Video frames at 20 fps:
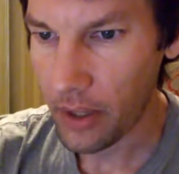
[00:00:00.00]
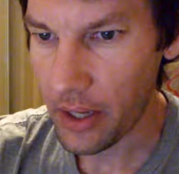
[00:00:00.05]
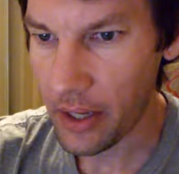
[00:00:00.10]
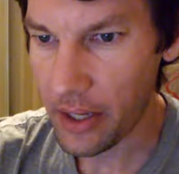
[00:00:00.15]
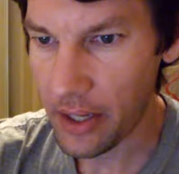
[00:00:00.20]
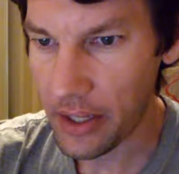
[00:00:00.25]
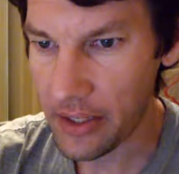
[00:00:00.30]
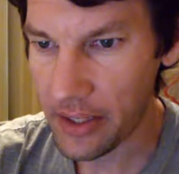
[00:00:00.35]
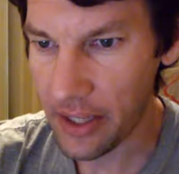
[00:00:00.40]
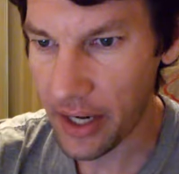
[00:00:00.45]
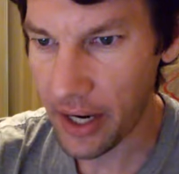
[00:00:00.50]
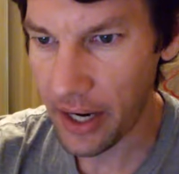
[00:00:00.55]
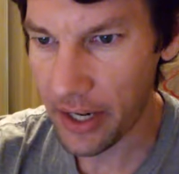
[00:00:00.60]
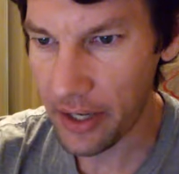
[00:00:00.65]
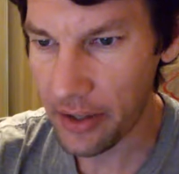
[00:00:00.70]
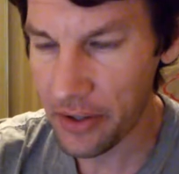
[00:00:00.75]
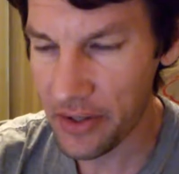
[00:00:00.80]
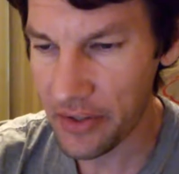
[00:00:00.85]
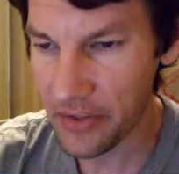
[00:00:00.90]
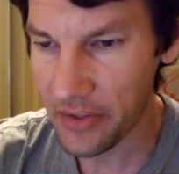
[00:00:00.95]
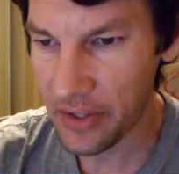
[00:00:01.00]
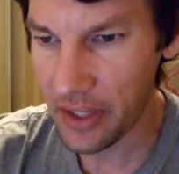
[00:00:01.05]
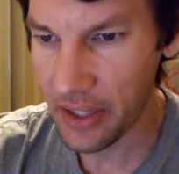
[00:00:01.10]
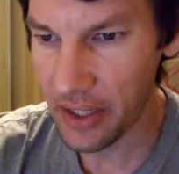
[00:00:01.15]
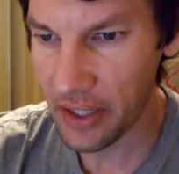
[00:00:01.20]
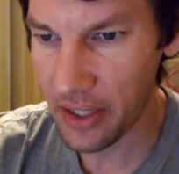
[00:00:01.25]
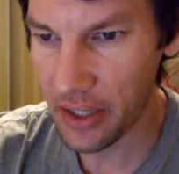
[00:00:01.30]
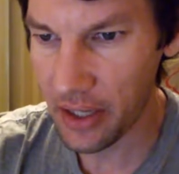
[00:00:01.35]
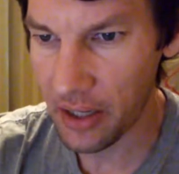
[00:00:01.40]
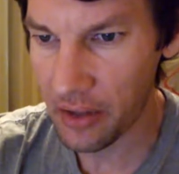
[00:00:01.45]
An entire
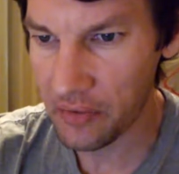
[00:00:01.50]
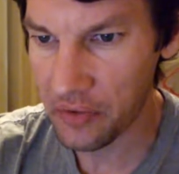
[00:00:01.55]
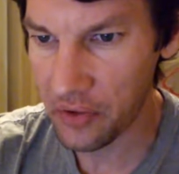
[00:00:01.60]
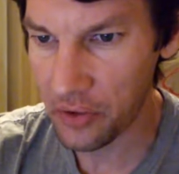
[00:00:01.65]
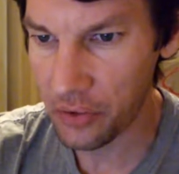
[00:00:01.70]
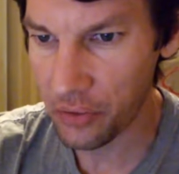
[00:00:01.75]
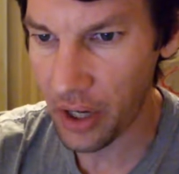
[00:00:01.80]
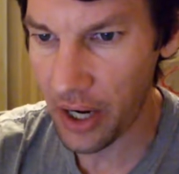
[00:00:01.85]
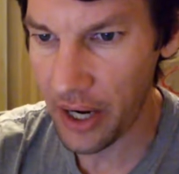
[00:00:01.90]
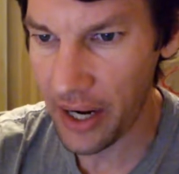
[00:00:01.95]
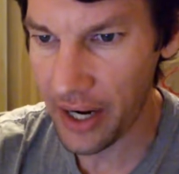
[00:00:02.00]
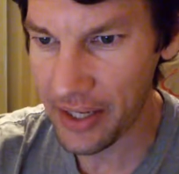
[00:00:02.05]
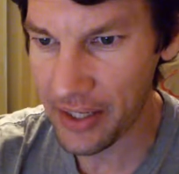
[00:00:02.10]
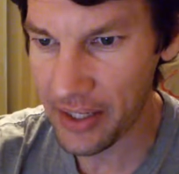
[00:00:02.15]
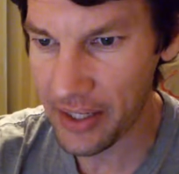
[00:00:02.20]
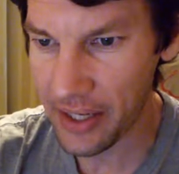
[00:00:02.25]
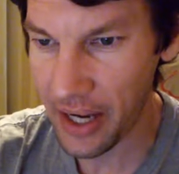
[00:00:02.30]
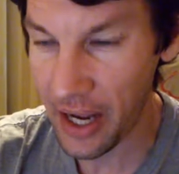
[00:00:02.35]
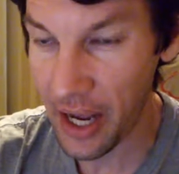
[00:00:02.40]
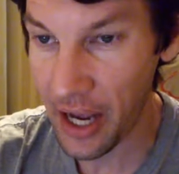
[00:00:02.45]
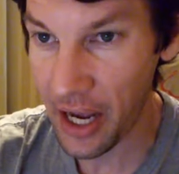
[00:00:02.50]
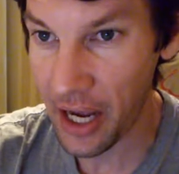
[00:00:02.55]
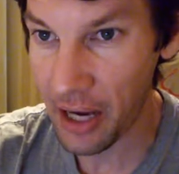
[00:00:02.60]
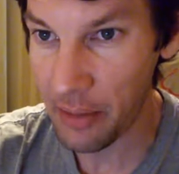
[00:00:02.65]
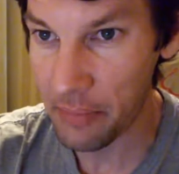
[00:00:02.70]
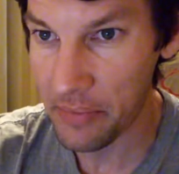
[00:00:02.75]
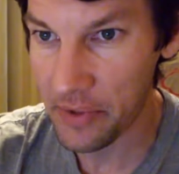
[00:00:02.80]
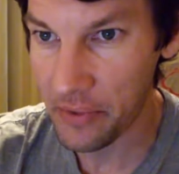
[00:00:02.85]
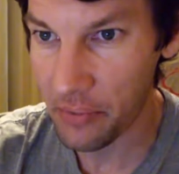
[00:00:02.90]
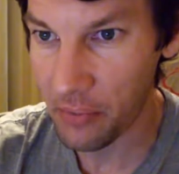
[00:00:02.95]
city of dry
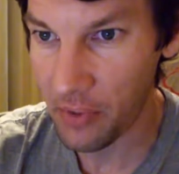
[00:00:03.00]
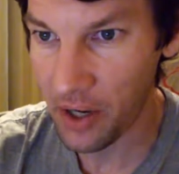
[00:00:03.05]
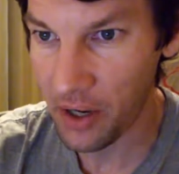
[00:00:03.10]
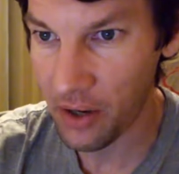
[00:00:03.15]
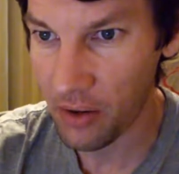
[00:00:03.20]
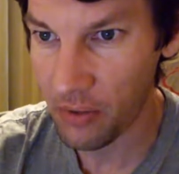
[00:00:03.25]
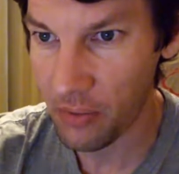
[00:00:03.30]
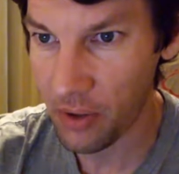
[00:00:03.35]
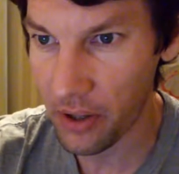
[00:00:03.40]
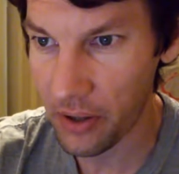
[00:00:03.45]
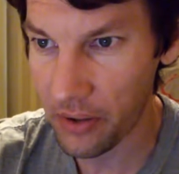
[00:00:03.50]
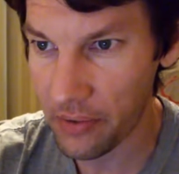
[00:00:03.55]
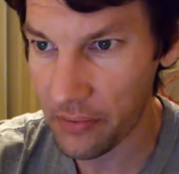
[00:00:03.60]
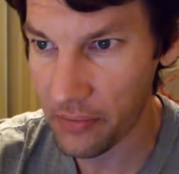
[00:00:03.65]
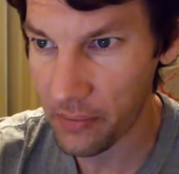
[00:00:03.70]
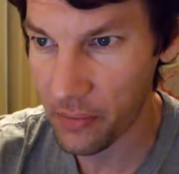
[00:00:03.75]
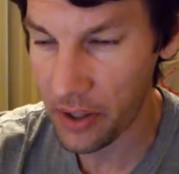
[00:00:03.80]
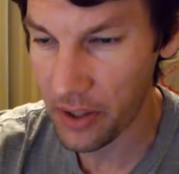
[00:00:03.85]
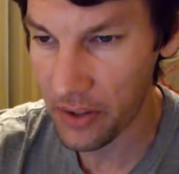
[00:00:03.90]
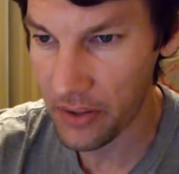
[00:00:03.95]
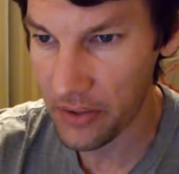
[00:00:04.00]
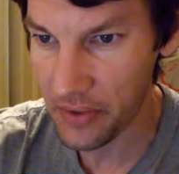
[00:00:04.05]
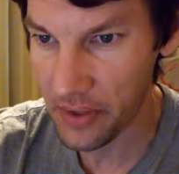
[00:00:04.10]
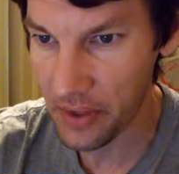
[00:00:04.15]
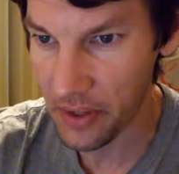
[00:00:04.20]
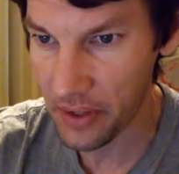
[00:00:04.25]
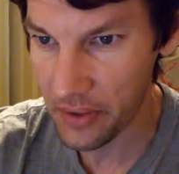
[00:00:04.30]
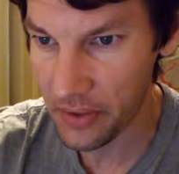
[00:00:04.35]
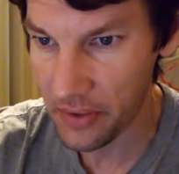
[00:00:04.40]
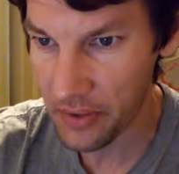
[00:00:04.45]
taps. Wow, where is
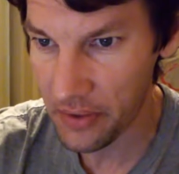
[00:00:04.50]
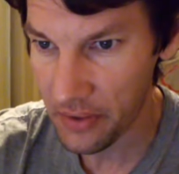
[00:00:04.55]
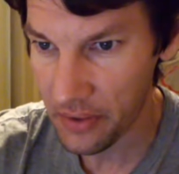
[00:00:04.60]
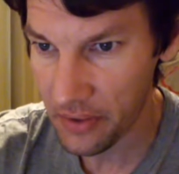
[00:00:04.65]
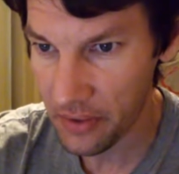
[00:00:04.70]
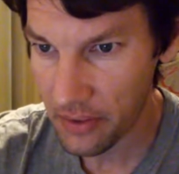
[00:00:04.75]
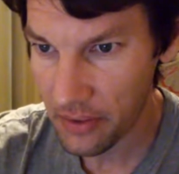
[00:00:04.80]
this?